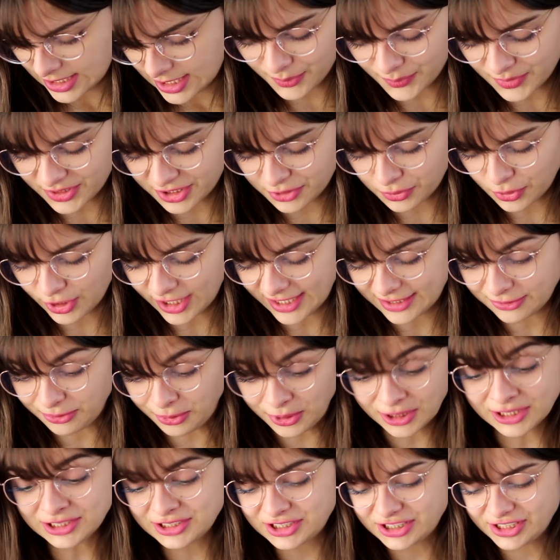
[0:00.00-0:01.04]
But what I
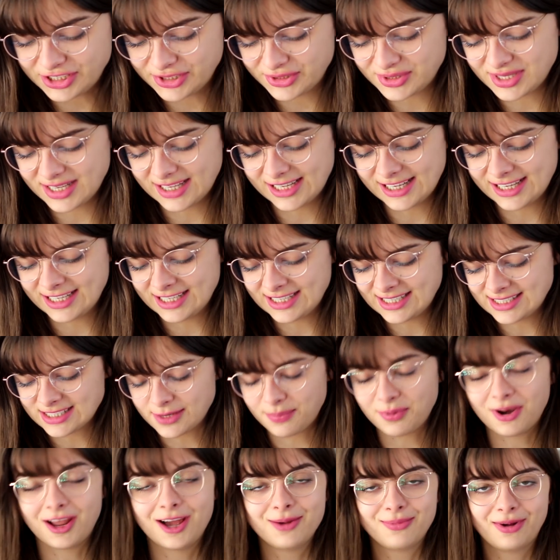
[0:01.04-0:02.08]
will do is
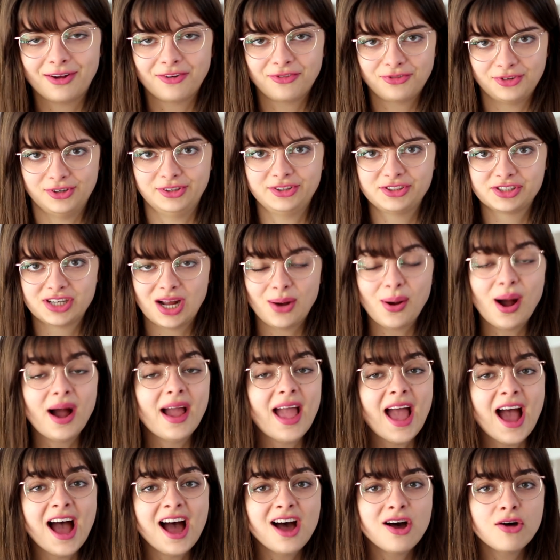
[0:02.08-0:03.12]
apply my filter. Now I
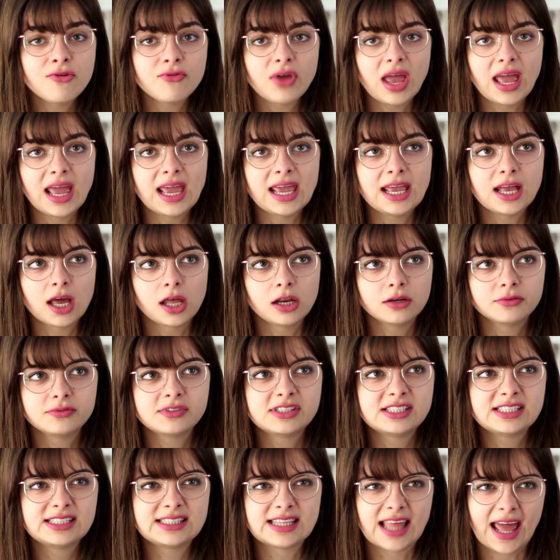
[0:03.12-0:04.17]
have a kind of
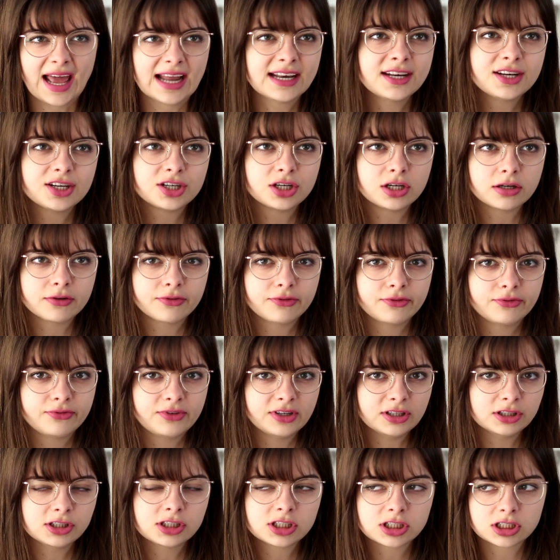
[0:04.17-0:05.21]
standard
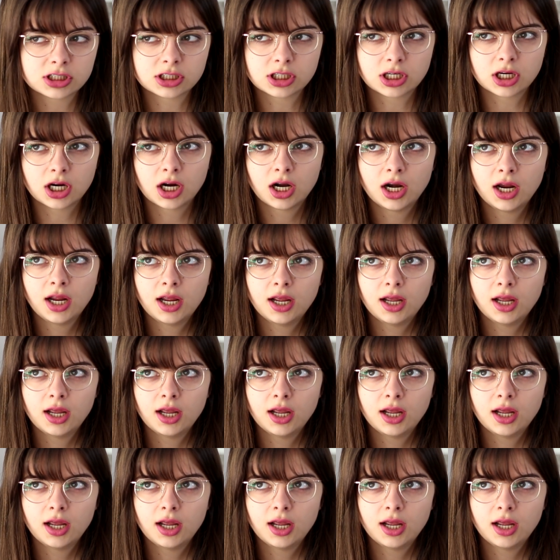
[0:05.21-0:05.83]
filter